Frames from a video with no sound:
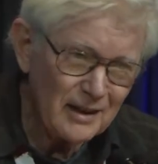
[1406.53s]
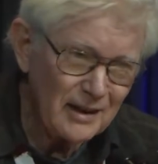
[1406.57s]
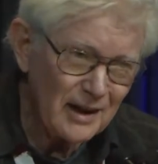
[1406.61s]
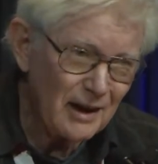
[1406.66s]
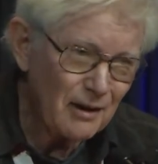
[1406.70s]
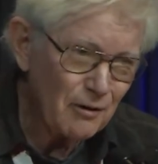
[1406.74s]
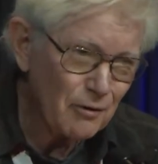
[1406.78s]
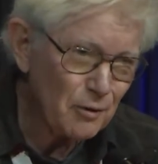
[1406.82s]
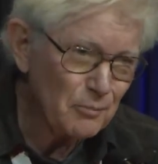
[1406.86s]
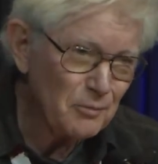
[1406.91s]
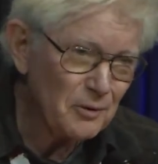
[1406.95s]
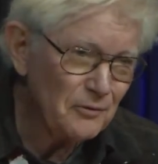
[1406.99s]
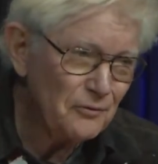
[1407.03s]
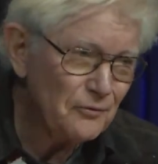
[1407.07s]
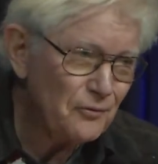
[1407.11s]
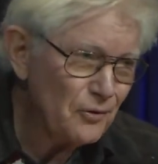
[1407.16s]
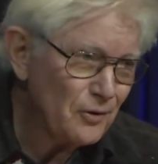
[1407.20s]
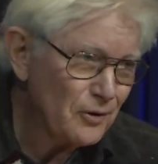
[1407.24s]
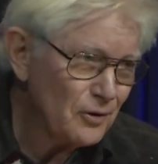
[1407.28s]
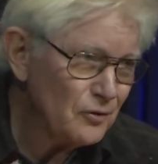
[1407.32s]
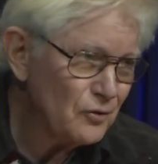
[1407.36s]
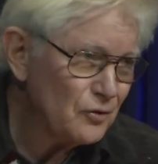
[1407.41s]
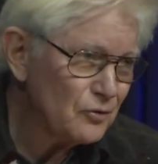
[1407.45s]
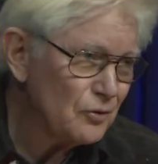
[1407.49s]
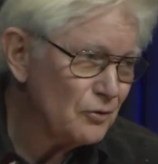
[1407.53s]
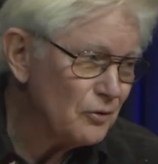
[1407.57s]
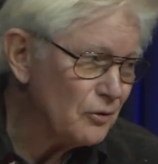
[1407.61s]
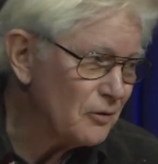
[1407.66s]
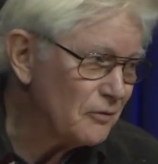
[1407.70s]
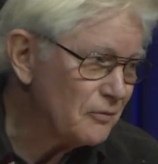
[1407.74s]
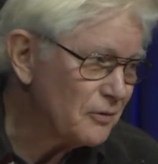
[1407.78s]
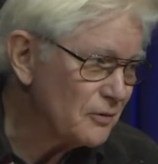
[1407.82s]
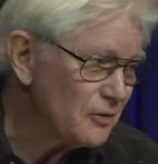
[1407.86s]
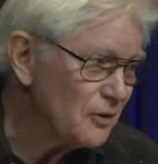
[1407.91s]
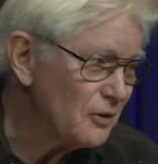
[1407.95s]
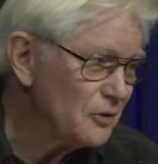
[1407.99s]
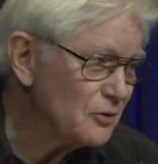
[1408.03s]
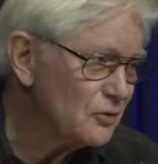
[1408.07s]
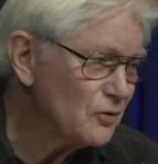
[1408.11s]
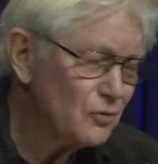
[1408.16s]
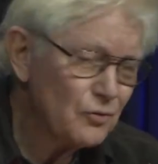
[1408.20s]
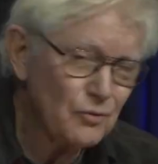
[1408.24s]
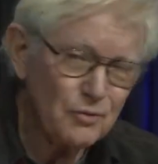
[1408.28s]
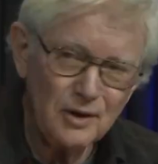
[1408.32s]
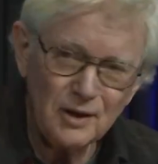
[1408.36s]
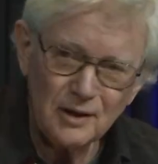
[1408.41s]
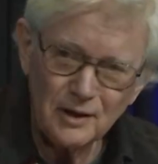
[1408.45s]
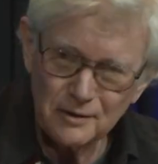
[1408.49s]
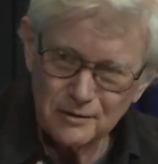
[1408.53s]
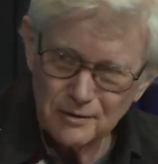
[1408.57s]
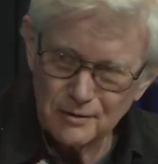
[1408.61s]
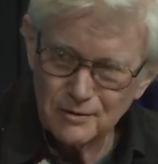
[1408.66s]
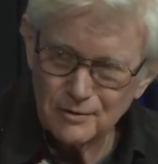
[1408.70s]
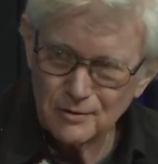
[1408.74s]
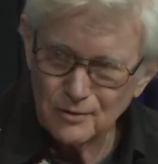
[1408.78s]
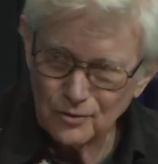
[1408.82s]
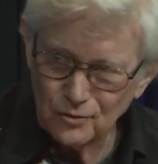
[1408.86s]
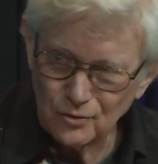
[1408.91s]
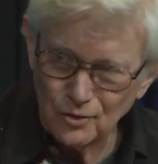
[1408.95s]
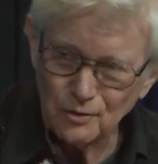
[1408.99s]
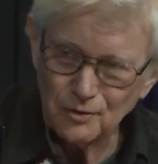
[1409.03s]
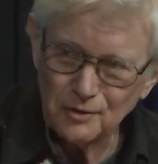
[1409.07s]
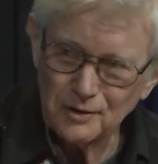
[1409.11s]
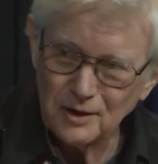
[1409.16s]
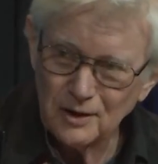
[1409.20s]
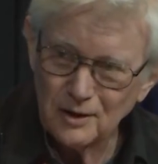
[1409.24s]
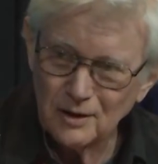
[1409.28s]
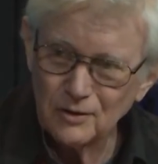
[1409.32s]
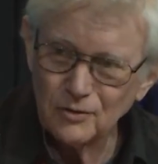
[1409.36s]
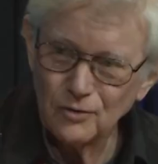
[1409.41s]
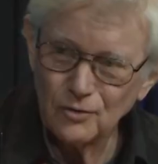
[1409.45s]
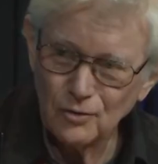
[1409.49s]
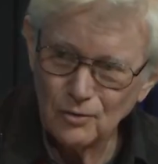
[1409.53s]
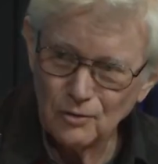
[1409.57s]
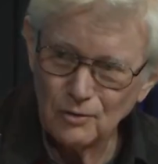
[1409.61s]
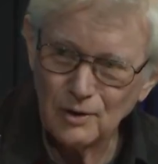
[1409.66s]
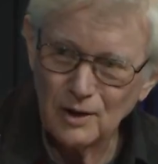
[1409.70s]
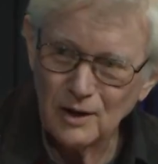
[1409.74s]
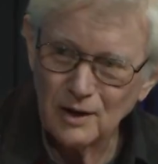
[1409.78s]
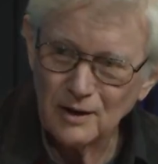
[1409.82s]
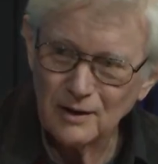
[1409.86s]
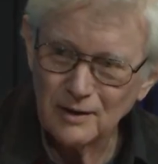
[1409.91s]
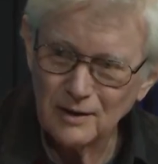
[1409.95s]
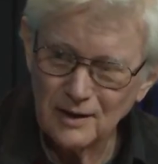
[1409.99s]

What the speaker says: hour before school for those 300 or so kids who are